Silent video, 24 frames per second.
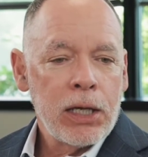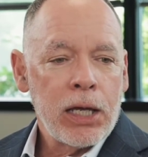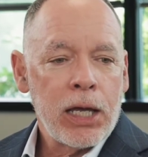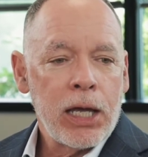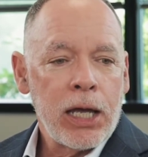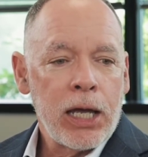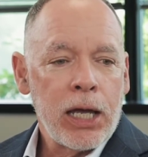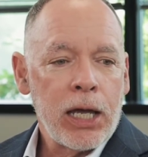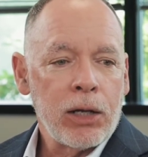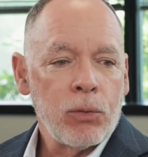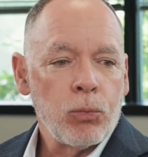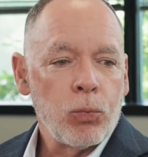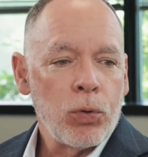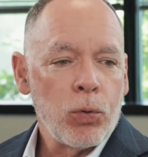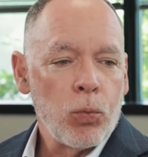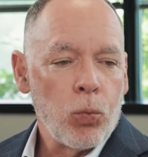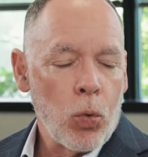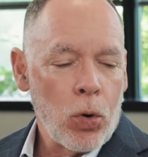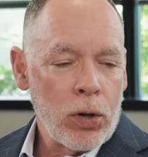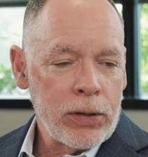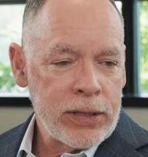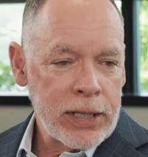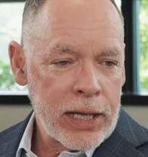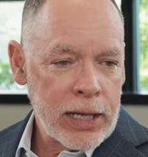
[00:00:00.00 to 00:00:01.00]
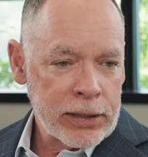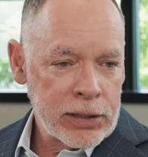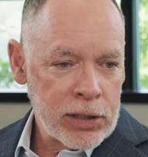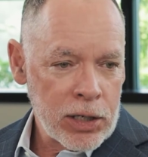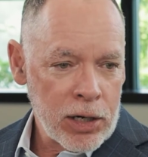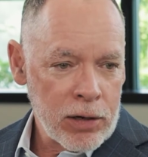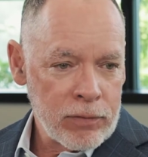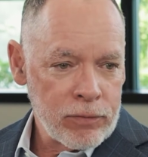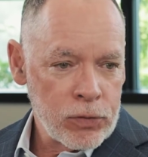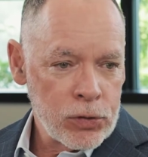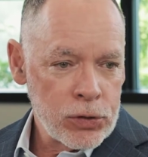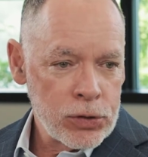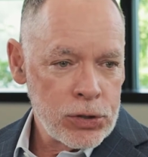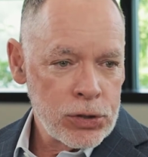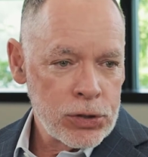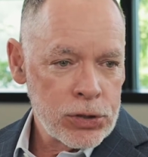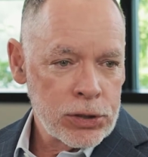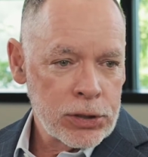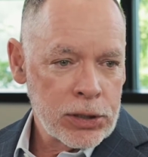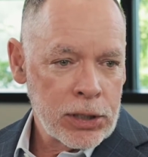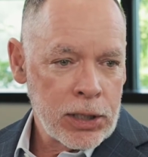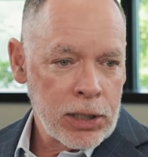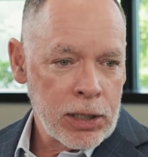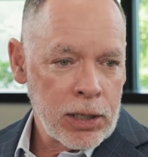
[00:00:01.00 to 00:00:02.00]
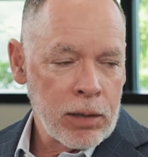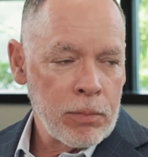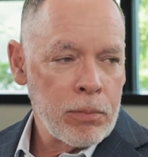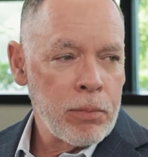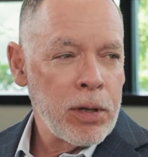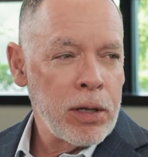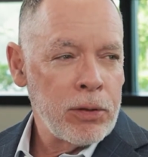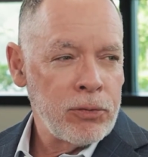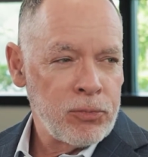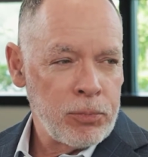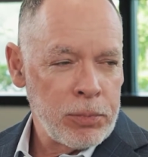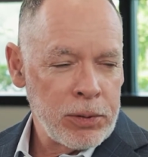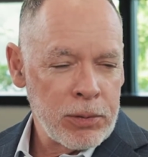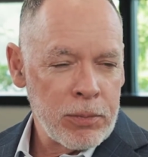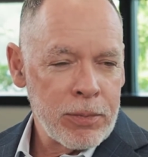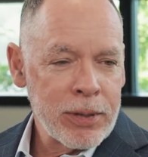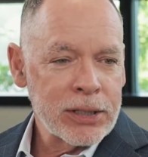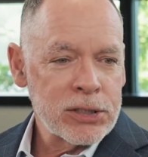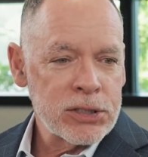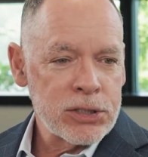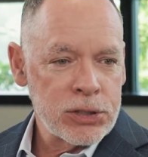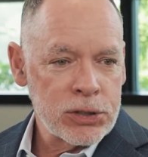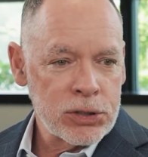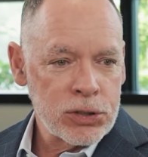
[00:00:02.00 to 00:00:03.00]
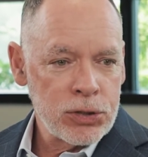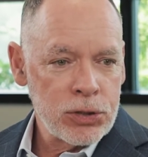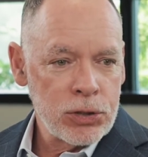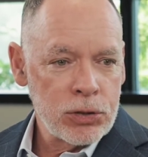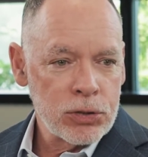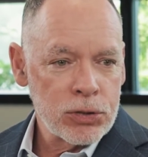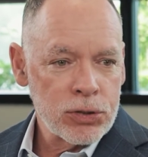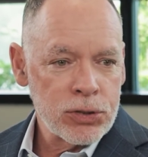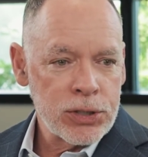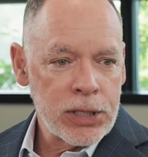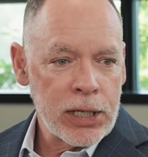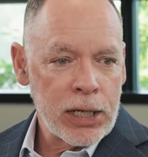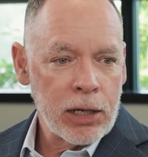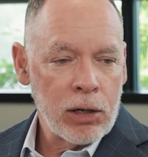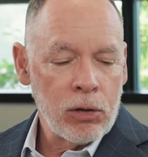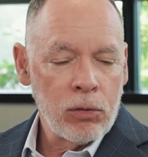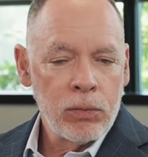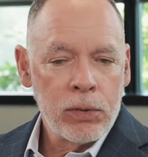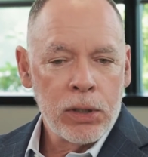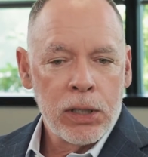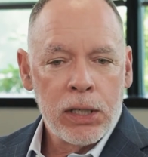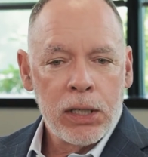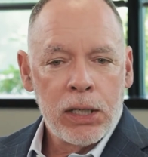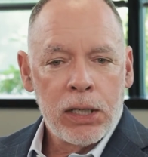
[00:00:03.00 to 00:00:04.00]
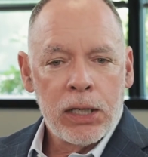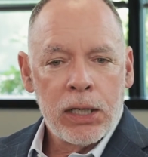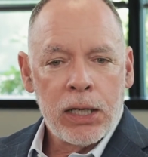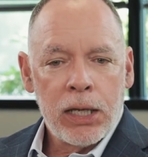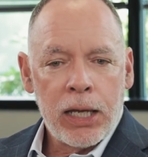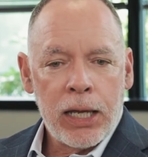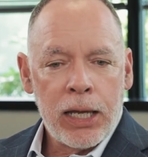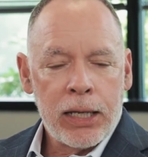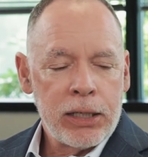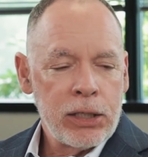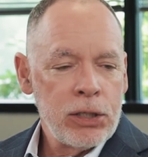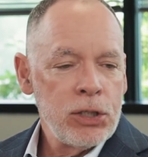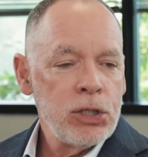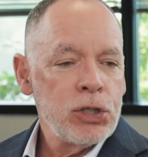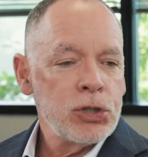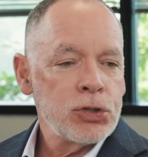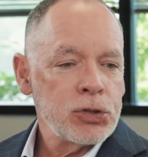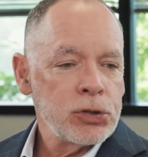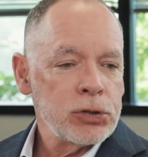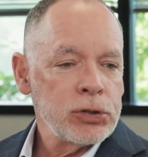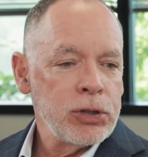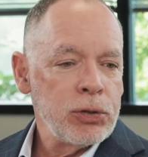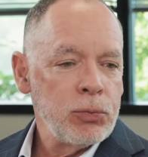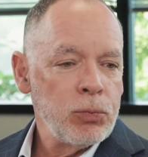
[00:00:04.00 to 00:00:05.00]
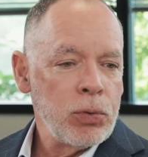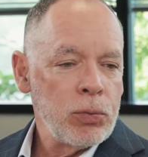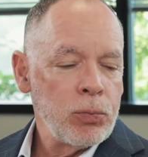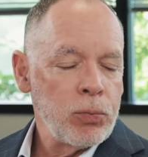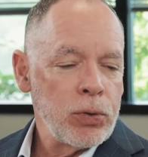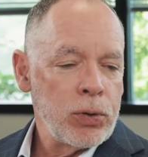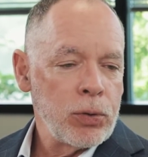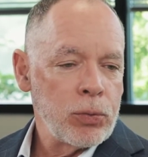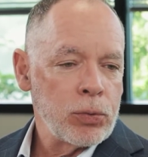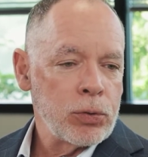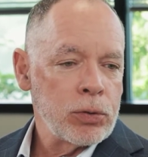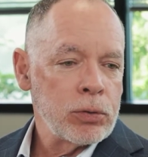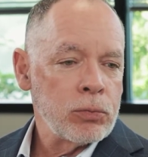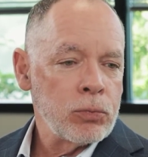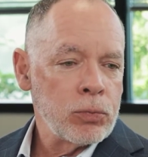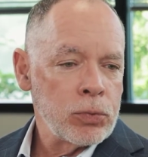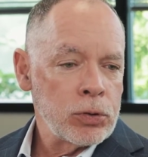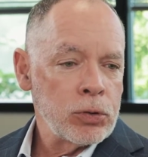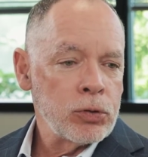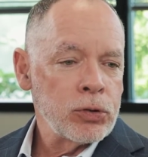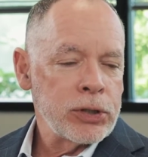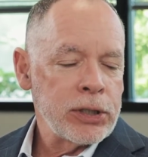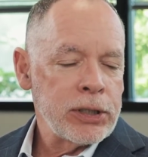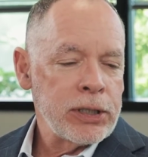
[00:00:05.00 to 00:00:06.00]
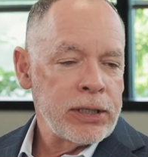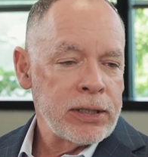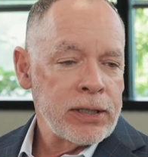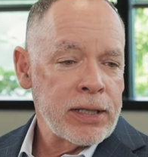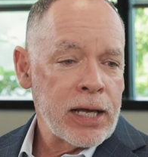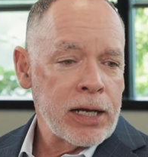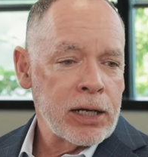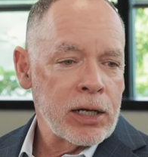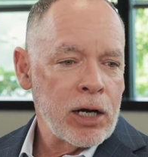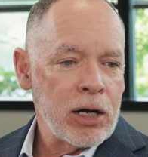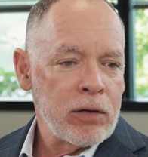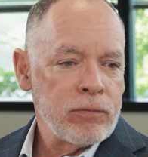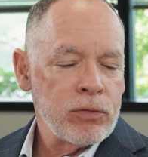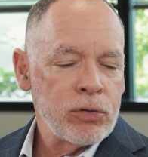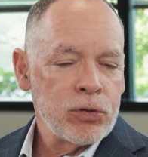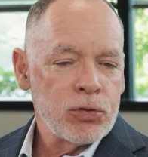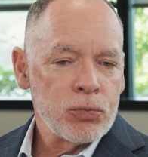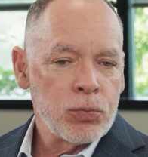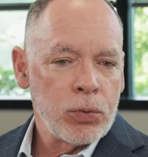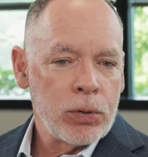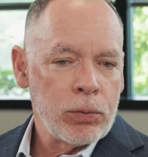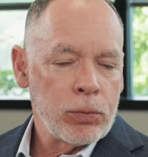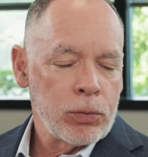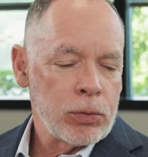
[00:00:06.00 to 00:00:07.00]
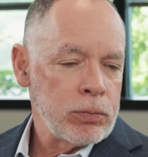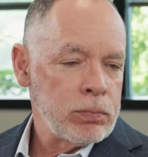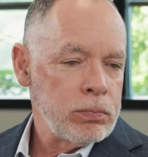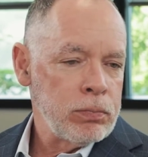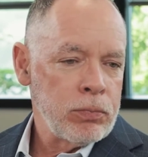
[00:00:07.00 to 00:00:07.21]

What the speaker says: And we won that coverage. It's been about 6 years now. And initially, when we were looking at that coverage, we were